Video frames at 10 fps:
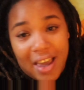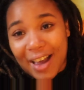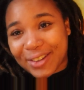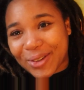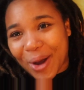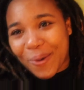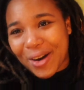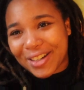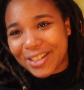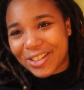yeah, so I
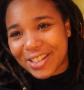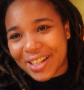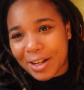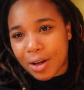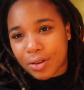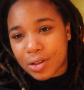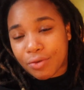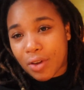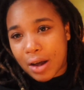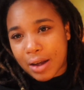wanted to just end out this
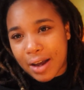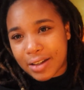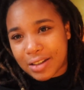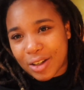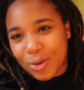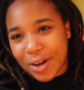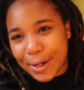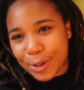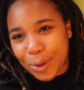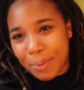vlog, guys. Thank you
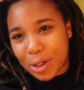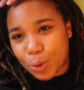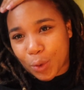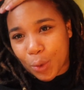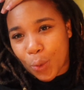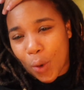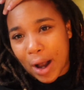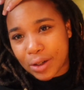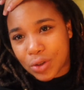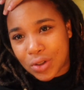guys so much for
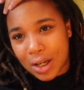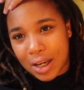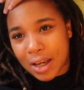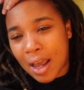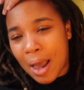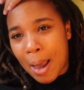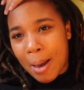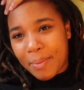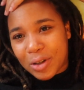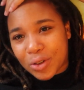watching.
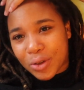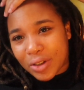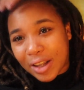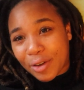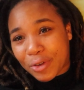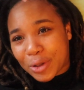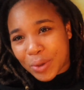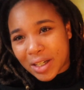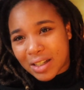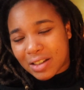Make sure, thank you for
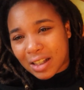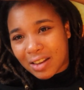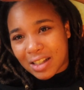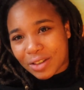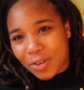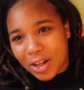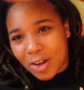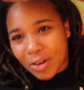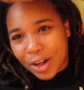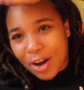tuning into this
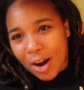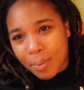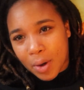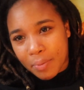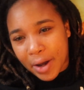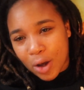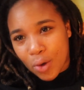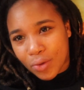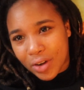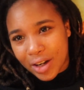video. Get caught up on my old